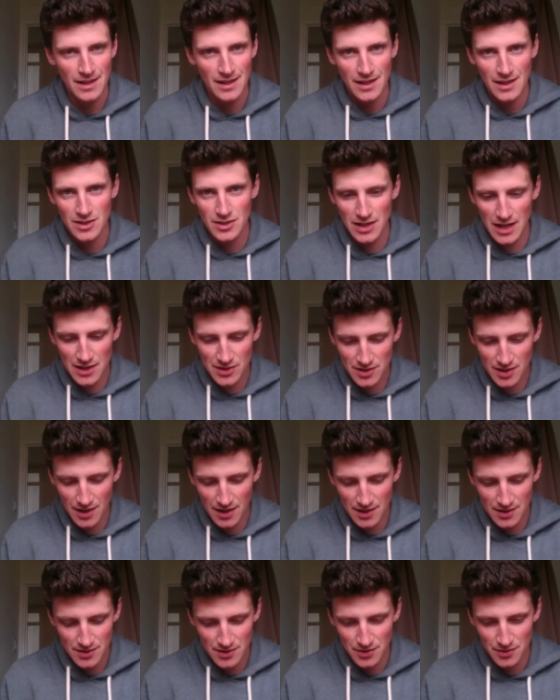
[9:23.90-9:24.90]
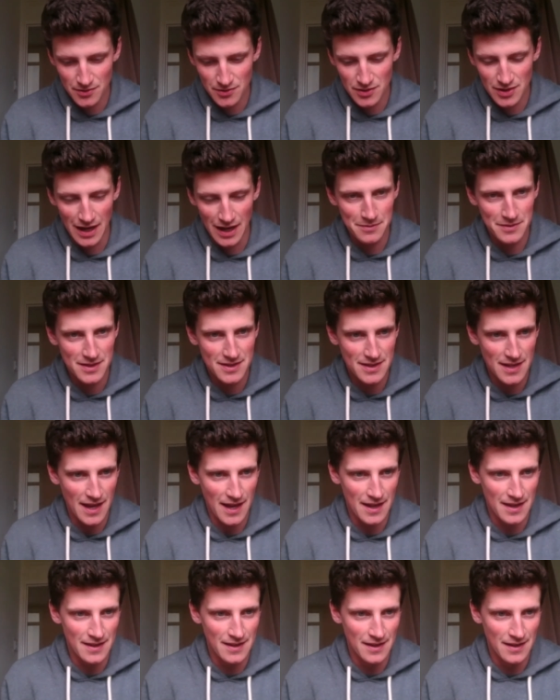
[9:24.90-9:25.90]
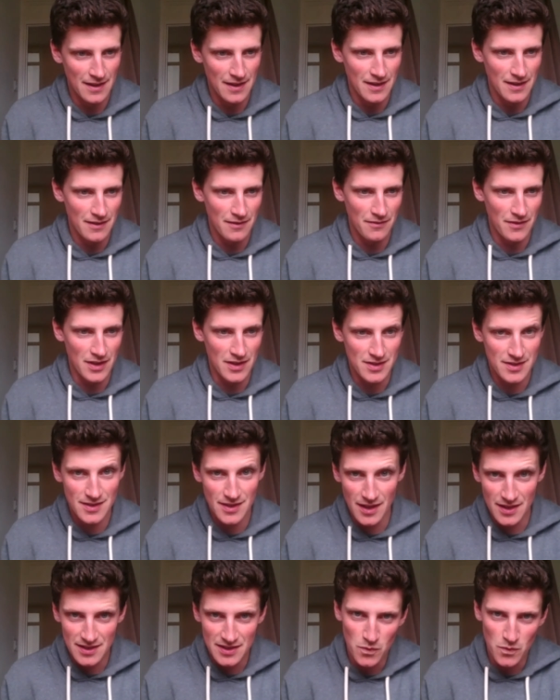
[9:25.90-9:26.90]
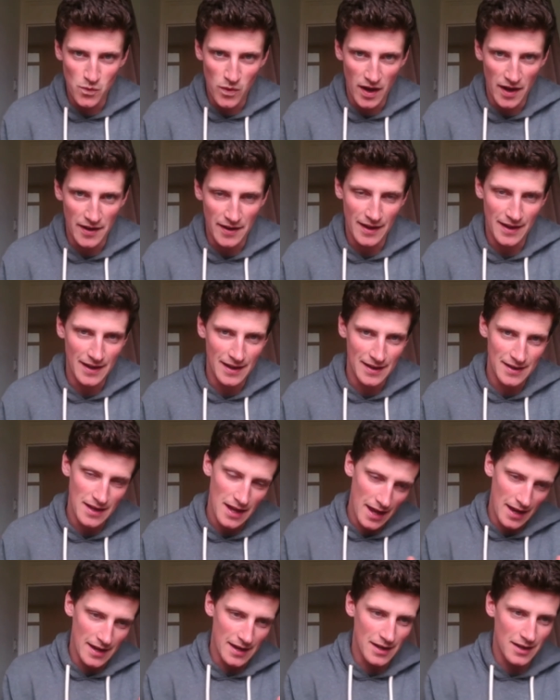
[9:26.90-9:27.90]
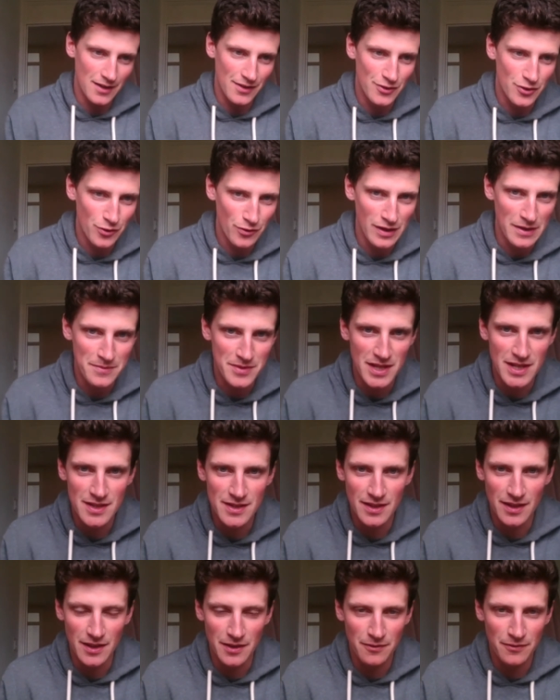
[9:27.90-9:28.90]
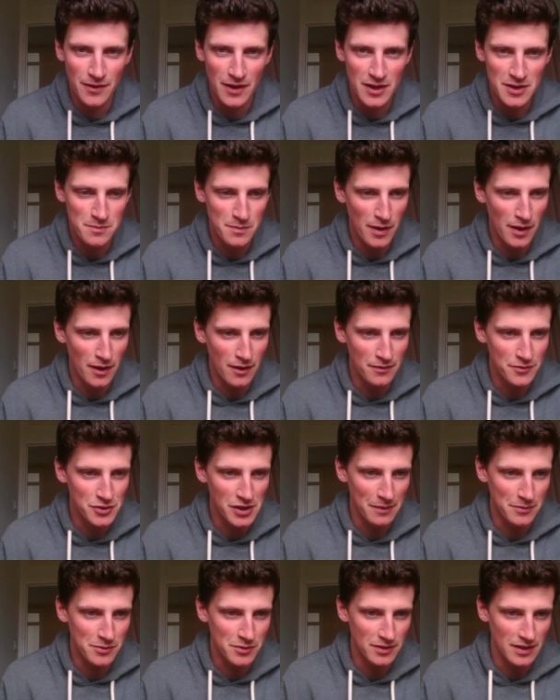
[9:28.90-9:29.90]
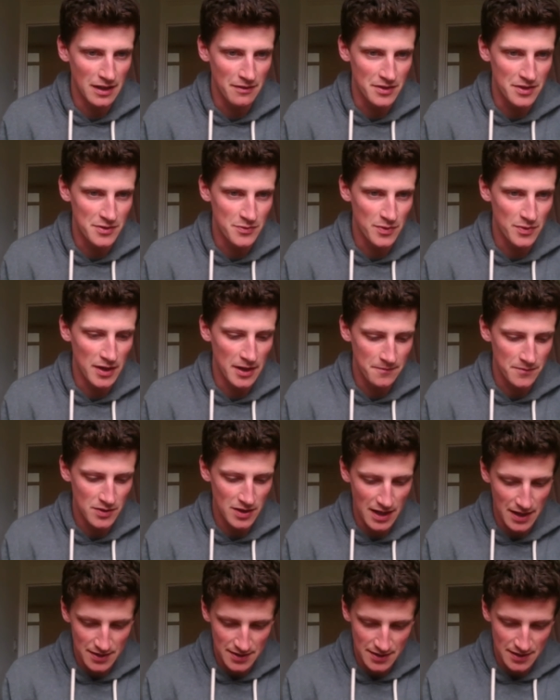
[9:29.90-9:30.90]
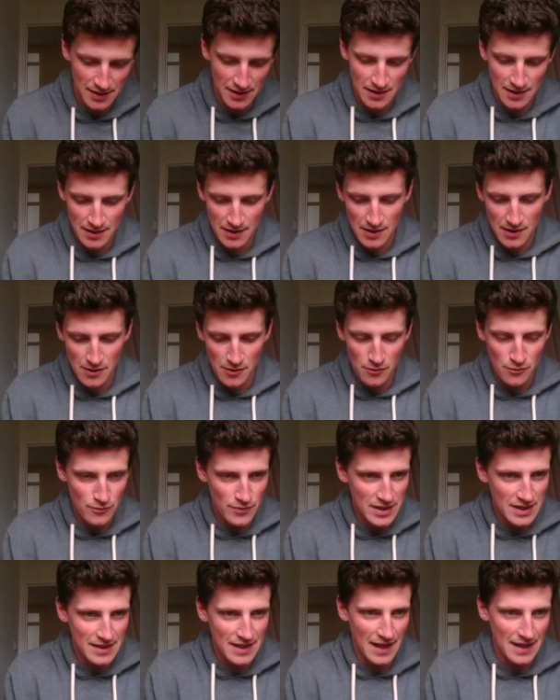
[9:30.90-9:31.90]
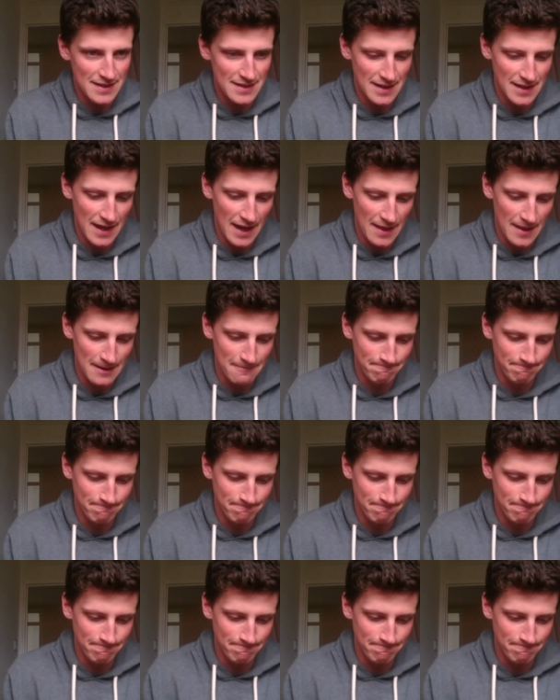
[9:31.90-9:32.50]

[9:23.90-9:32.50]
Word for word: So let's turn to chapter 10, verse 31, and it, and it creeps into the first part of chapter 11 as well. So let's read that together.